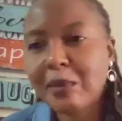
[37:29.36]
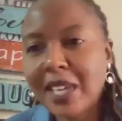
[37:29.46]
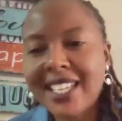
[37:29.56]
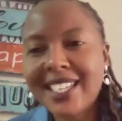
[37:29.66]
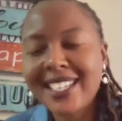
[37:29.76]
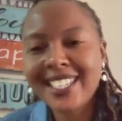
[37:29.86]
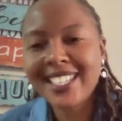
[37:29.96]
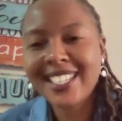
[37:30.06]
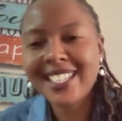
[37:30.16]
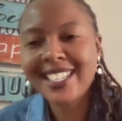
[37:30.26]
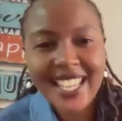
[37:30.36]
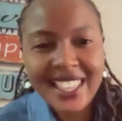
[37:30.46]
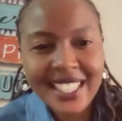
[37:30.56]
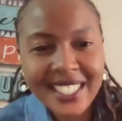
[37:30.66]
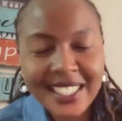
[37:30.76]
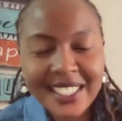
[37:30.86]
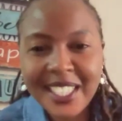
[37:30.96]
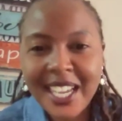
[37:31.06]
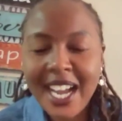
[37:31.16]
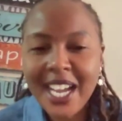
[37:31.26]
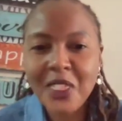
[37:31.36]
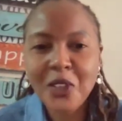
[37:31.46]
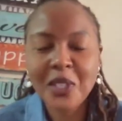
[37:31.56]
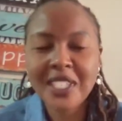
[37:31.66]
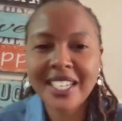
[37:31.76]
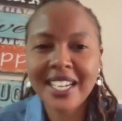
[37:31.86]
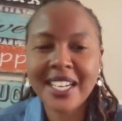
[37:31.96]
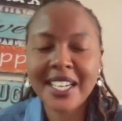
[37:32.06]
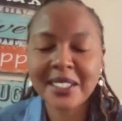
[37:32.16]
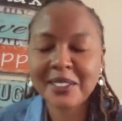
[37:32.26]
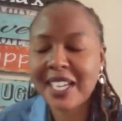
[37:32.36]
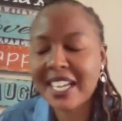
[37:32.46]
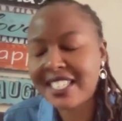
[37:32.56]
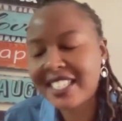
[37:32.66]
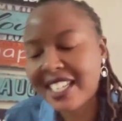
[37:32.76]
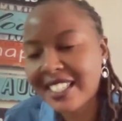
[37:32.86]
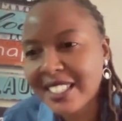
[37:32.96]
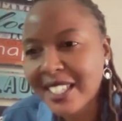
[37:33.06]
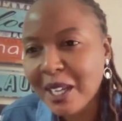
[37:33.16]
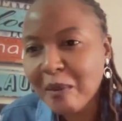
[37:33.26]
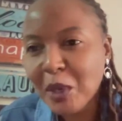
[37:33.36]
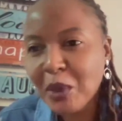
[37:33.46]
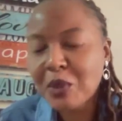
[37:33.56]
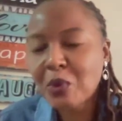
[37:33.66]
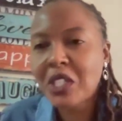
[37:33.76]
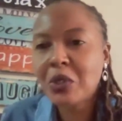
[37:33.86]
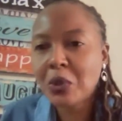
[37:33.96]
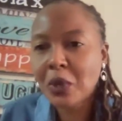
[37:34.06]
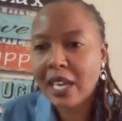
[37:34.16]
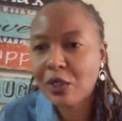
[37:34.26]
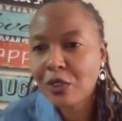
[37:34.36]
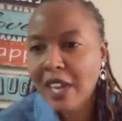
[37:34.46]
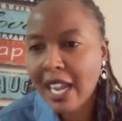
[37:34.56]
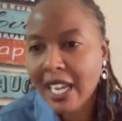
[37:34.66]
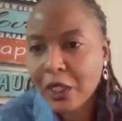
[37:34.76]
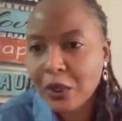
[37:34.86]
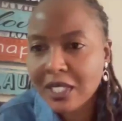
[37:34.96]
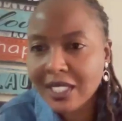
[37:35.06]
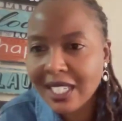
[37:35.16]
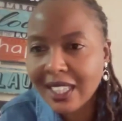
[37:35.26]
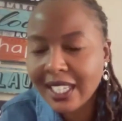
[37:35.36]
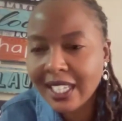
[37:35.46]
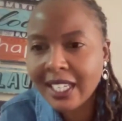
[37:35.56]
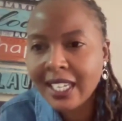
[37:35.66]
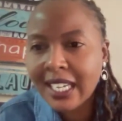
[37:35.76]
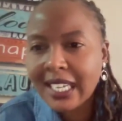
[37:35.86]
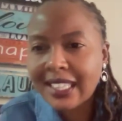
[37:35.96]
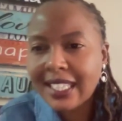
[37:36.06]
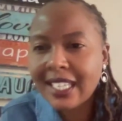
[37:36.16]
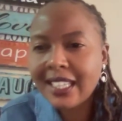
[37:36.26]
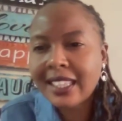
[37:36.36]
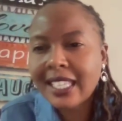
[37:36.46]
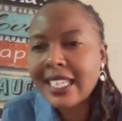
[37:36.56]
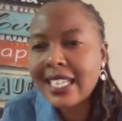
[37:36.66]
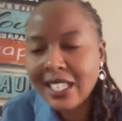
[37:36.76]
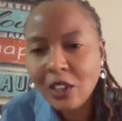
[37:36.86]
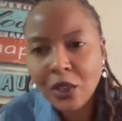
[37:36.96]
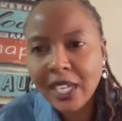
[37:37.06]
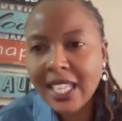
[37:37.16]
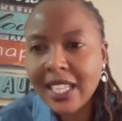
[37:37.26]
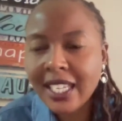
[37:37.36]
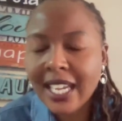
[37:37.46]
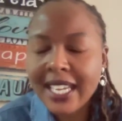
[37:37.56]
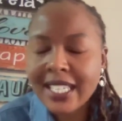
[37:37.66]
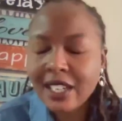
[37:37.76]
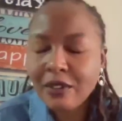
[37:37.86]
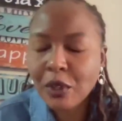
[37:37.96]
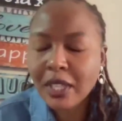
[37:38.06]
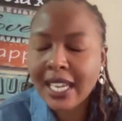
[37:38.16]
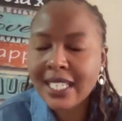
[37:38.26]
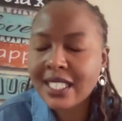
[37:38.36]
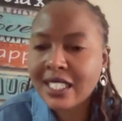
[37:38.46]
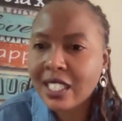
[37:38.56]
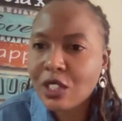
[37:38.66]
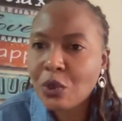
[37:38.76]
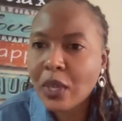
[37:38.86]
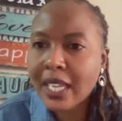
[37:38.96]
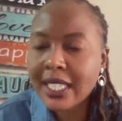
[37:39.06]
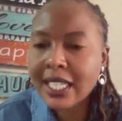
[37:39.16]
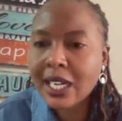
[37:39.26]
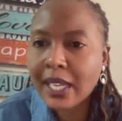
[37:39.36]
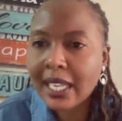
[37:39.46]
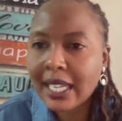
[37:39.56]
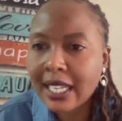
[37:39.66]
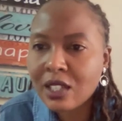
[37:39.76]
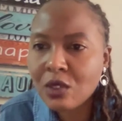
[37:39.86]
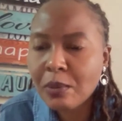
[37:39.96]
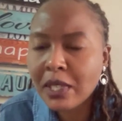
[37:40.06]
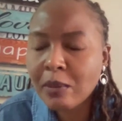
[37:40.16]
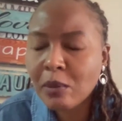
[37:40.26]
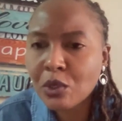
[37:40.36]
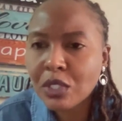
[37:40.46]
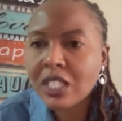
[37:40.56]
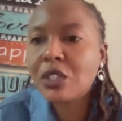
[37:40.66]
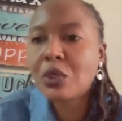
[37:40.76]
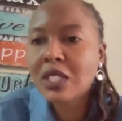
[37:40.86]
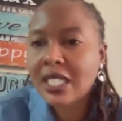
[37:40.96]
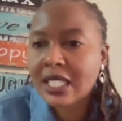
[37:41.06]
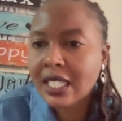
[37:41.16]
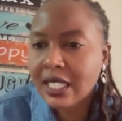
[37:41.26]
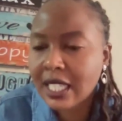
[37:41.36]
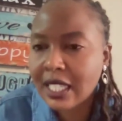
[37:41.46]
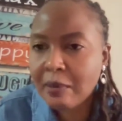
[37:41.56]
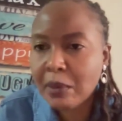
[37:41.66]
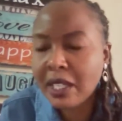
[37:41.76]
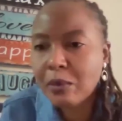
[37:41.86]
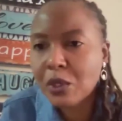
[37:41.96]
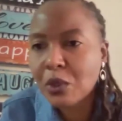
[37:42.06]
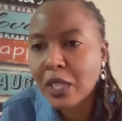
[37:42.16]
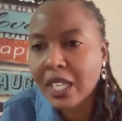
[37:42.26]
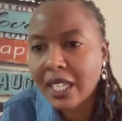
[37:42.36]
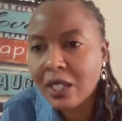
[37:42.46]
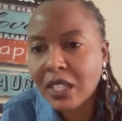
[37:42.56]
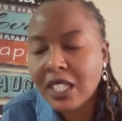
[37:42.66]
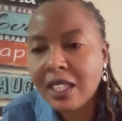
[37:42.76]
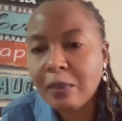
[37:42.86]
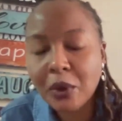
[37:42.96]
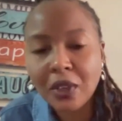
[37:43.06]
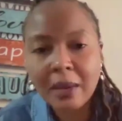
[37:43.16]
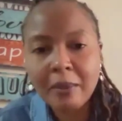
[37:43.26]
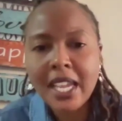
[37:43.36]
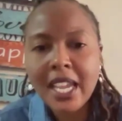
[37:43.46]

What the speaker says: I really like the hackathon idea, because we do a lot of hackathons, and the need, or rather the idea for that, is just to get our learners to be able to just use the skills that they've been able to gain within the program,